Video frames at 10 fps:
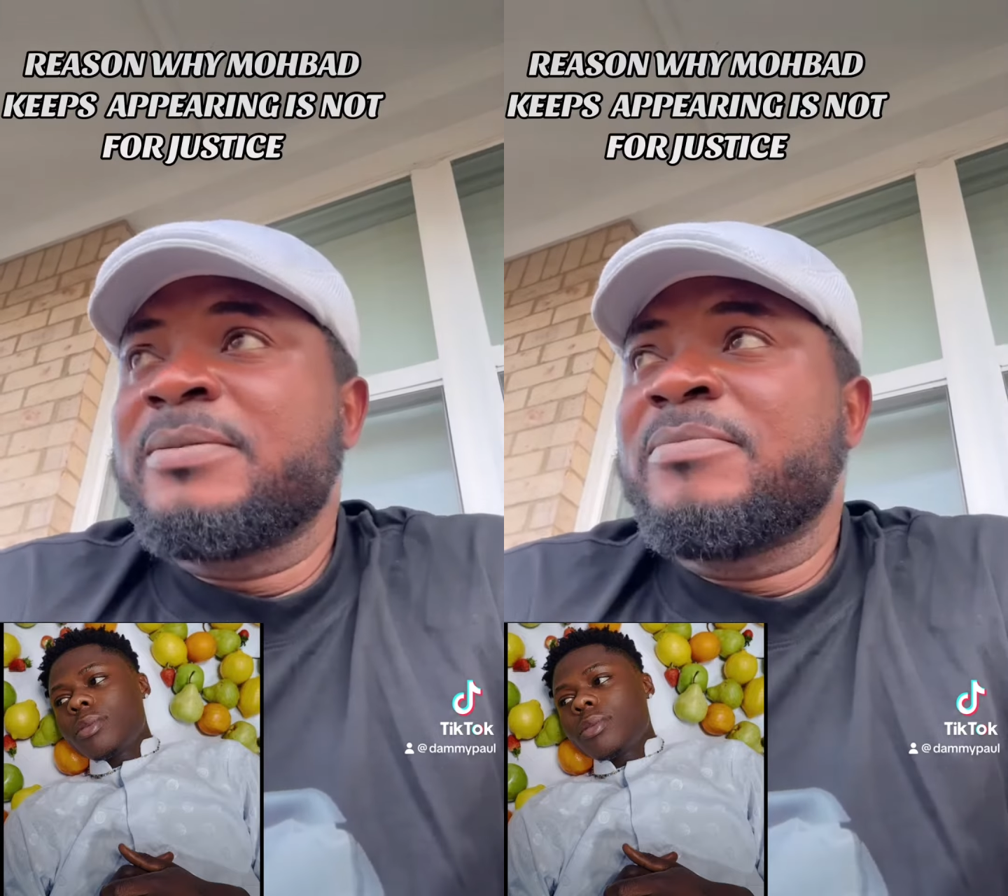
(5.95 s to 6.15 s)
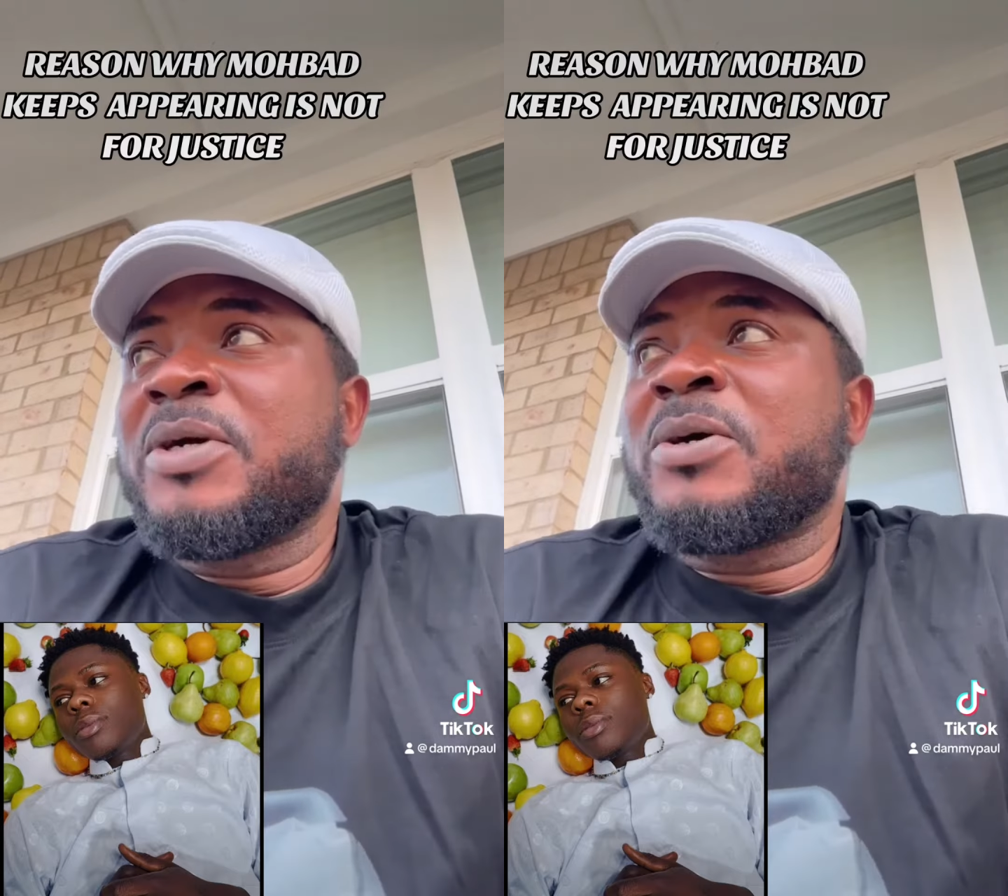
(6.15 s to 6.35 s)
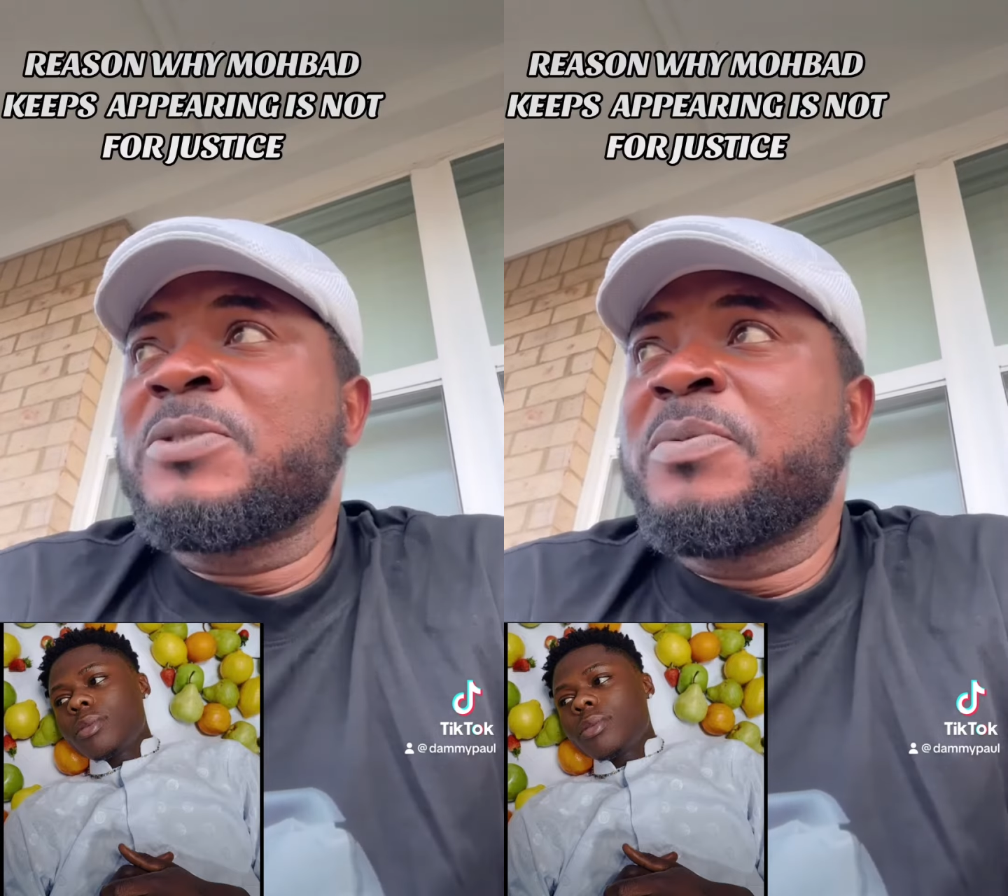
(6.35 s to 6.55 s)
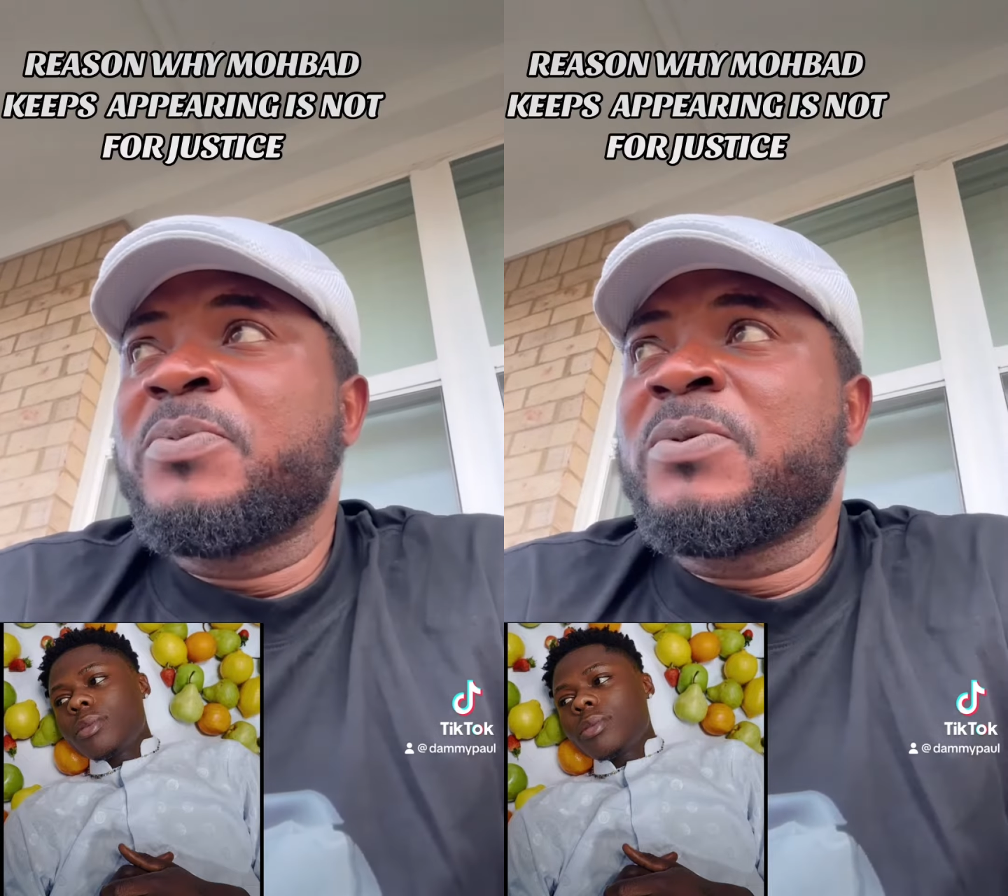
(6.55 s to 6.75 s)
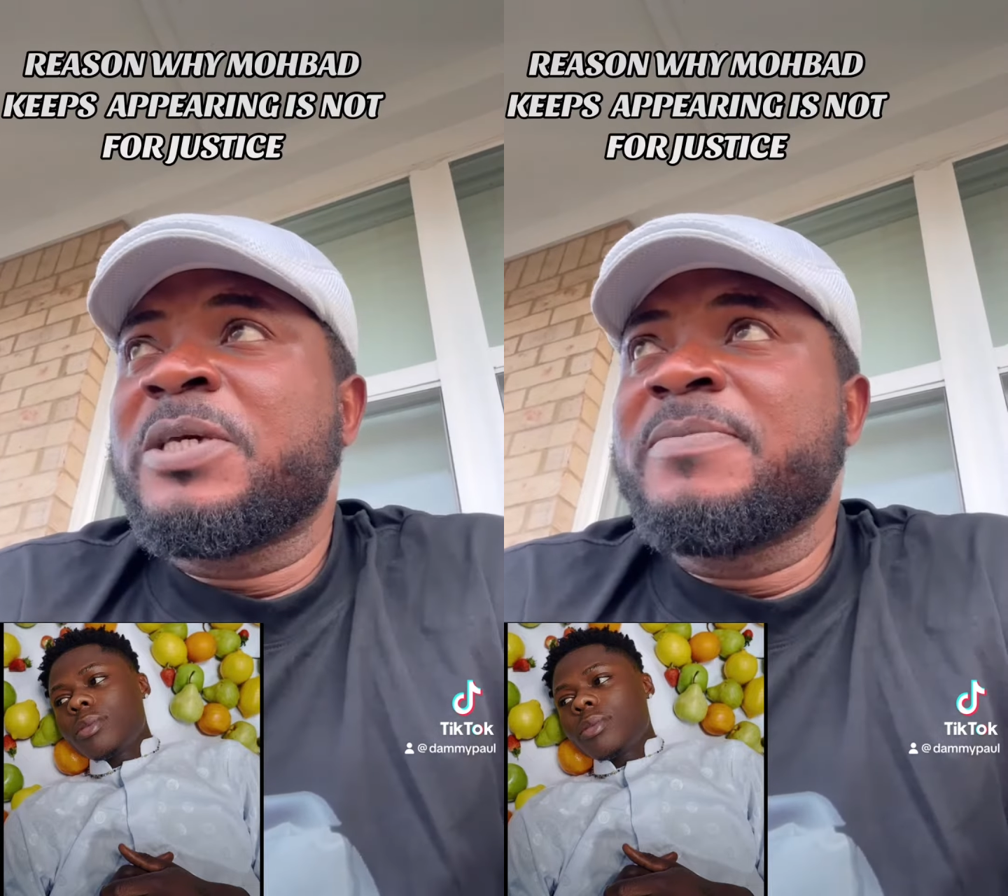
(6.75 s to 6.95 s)
Because
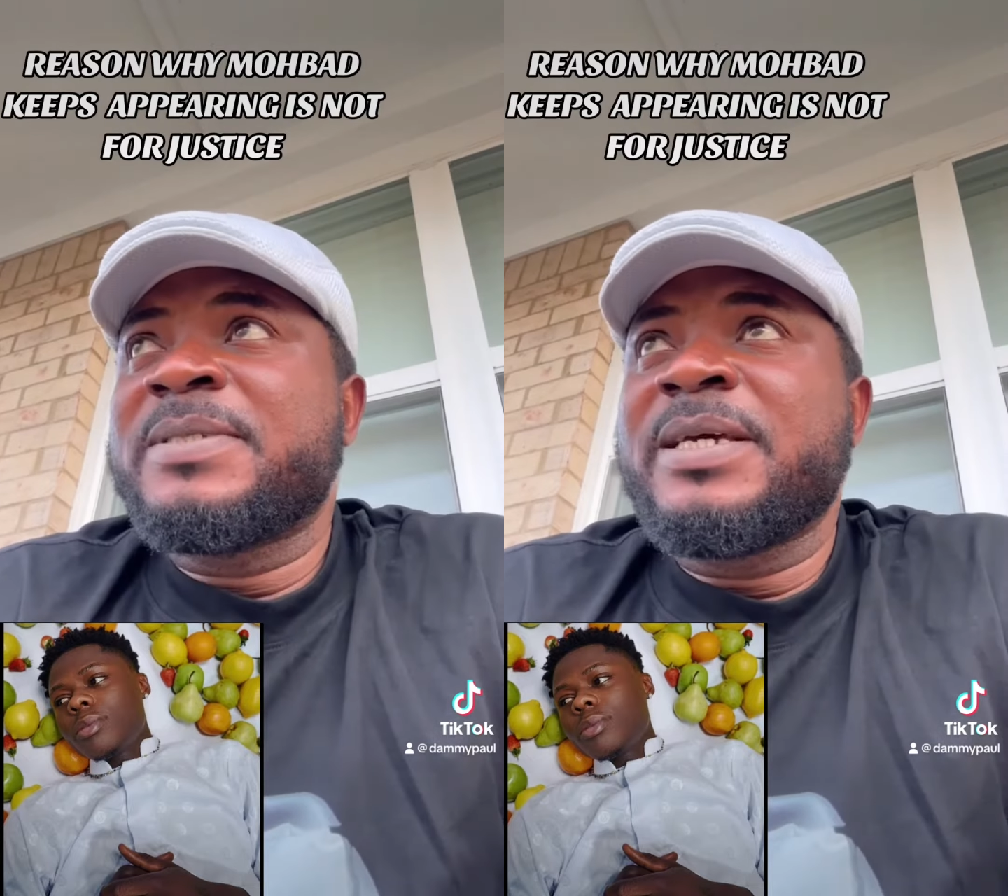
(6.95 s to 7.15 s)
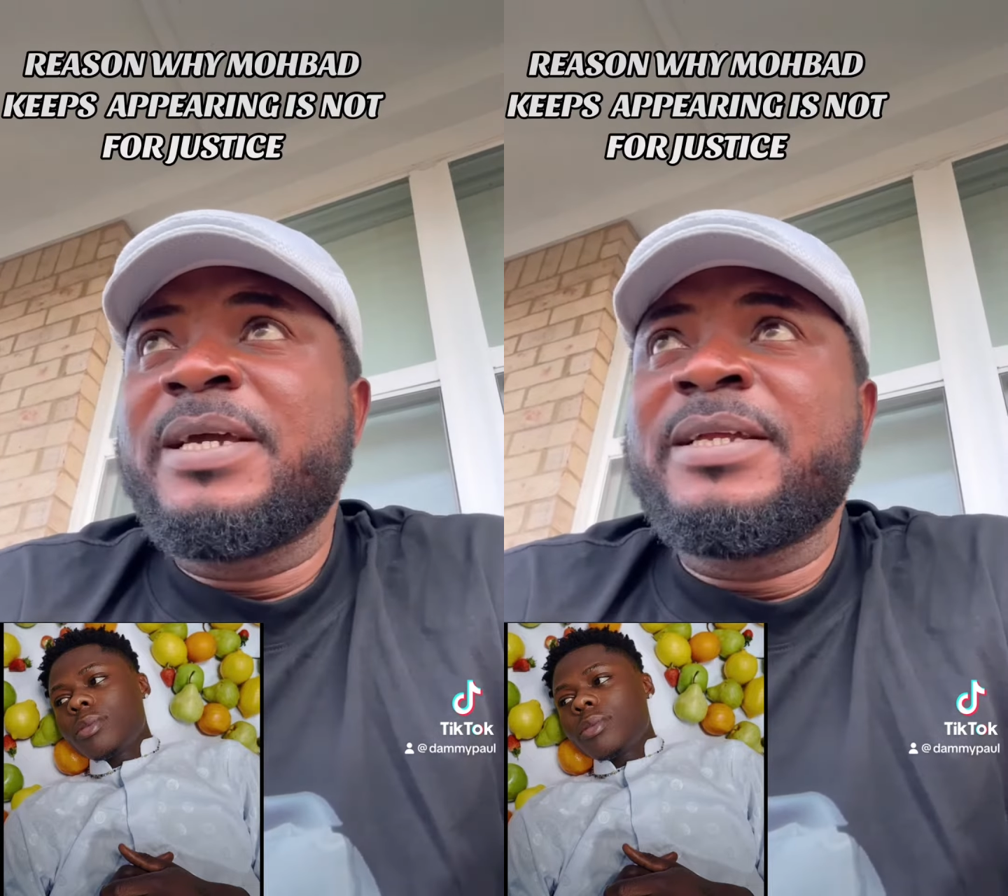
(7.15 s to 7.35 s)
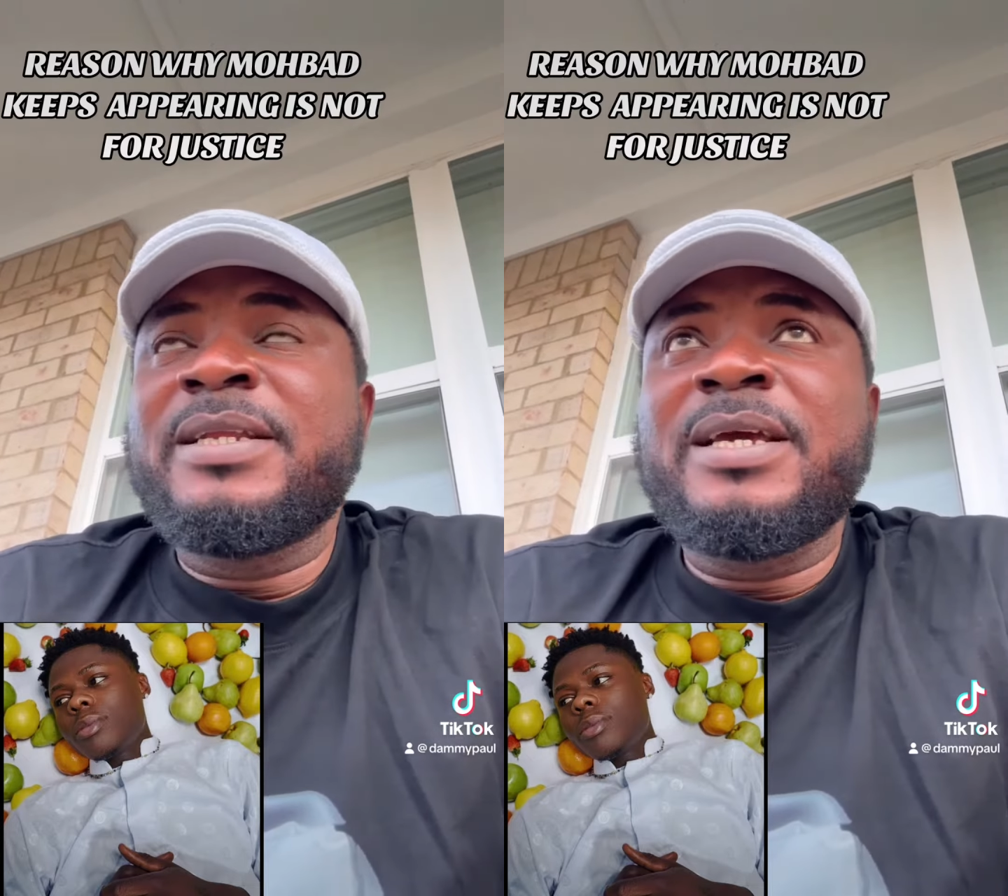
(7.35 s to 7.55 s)
people keep saying,